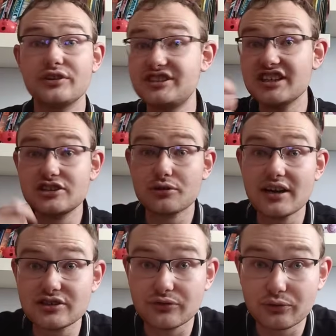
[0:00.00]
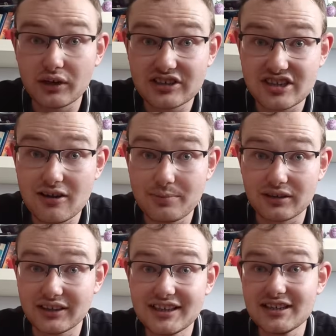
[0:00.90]
Ginger Engine, for
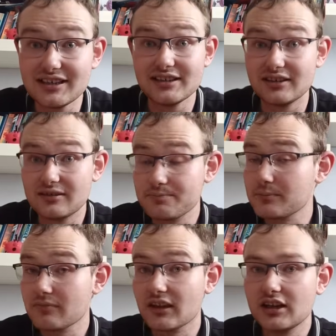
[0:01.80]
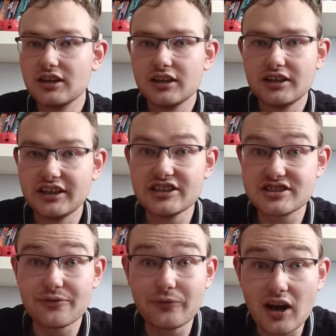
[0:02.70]
example, he's
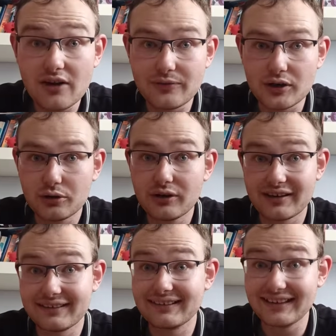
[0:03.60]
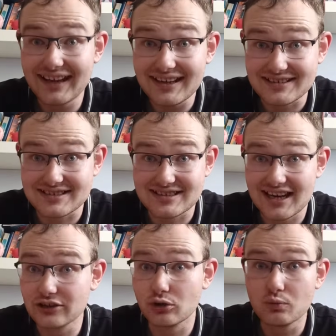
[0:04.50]
a father who has kids
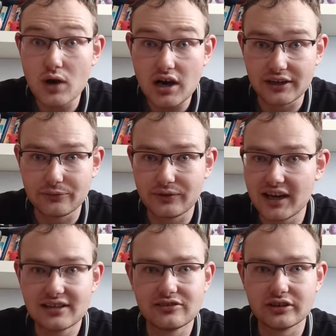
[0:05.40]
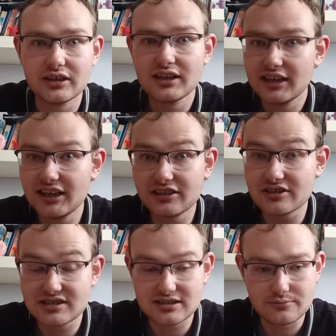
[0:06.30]
and a wife, and he
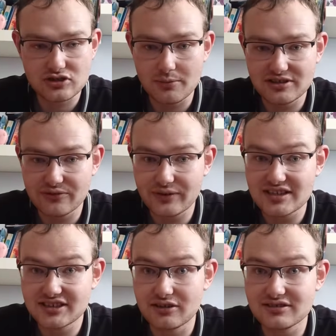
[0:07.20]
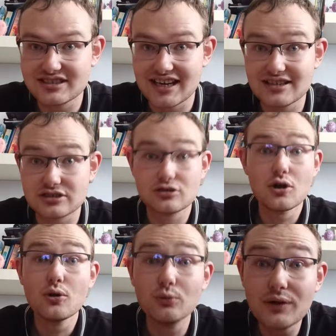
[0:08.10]
does some Thomas and Friends content
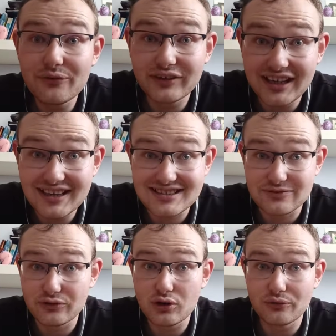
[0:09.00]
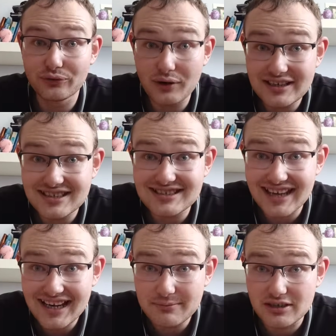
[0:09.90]
with kids for
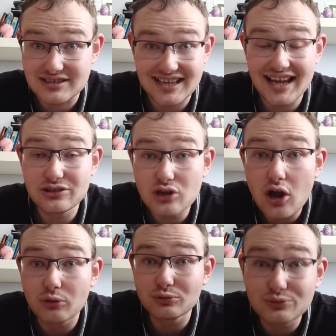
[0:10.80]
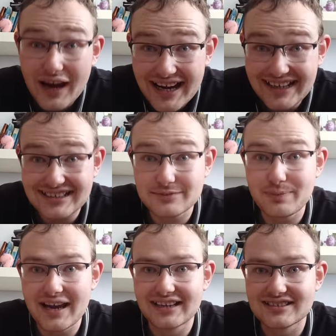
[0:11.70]
entertainment and not rage
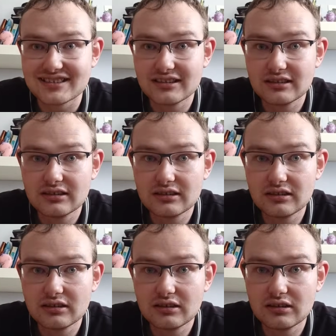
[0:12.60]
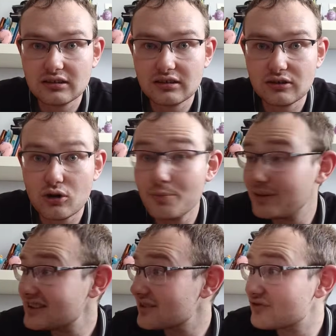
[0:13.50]
bait. Or
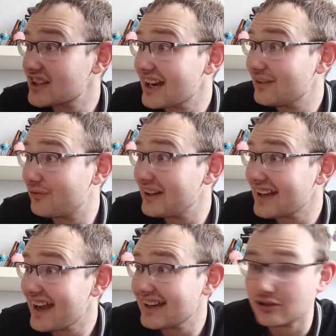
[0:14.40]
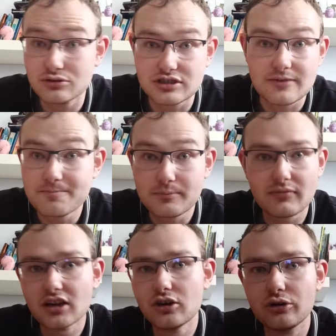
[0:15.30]
Piece of J VA, who's
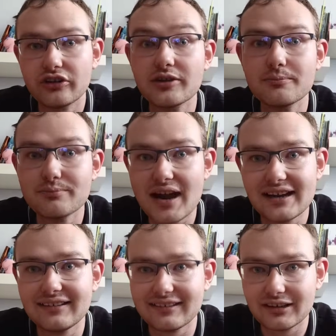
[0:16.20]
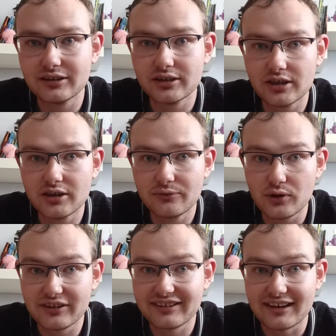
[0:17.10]
an amazing
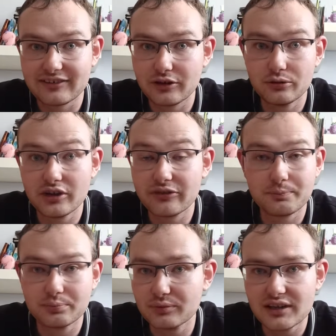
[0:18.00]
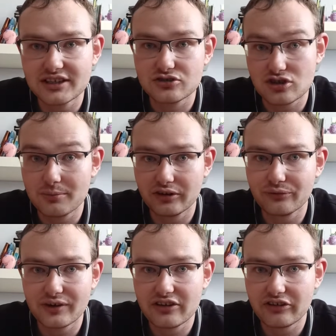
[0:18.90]
voice actor who does brilliant Thomas and
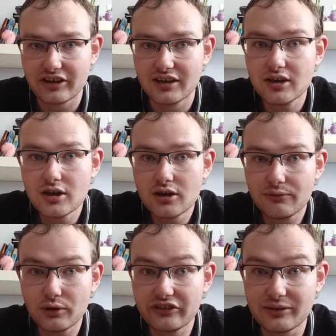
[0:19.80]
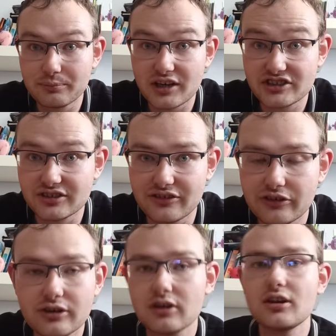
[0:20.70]
Friends voice
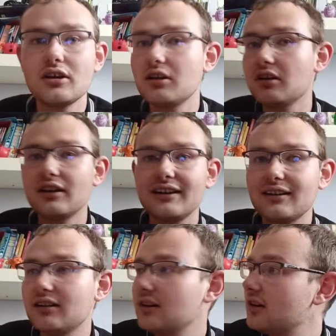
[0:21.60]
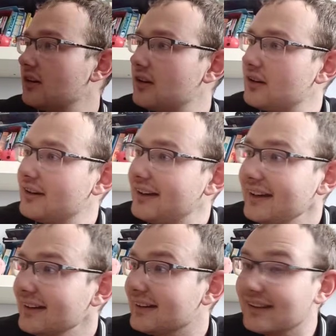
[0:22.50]
impressions.
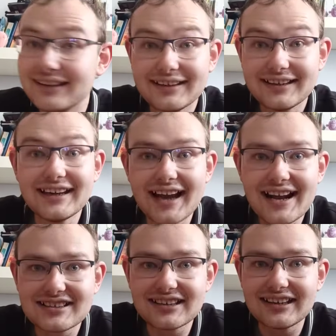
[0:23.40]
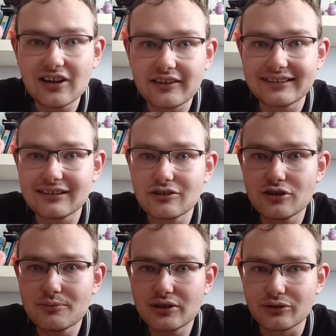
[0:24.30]
He actually likes the
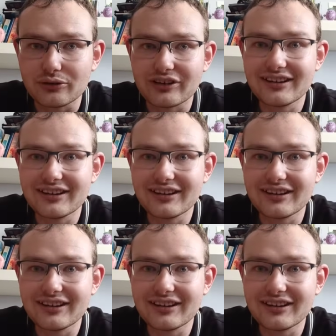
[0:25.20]
new models.